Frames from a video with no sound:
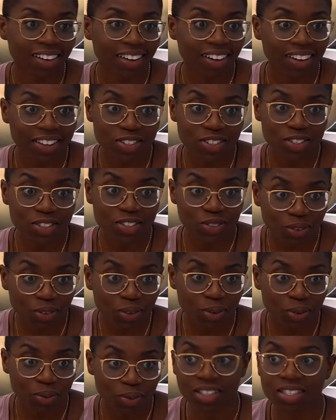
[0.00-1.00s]
it's true.
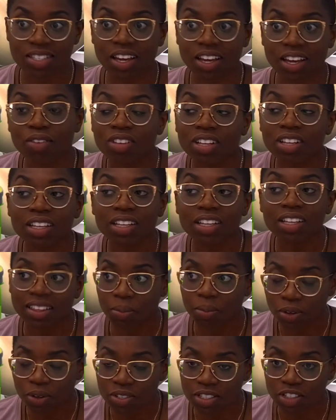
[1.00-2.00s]
When I say I really like that
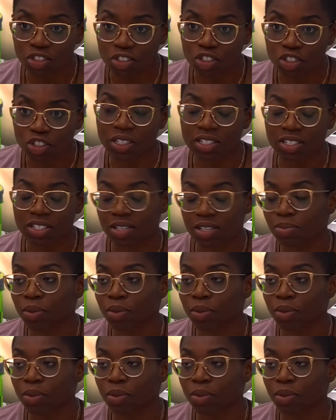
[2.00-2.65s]
person, just because I'm, I'm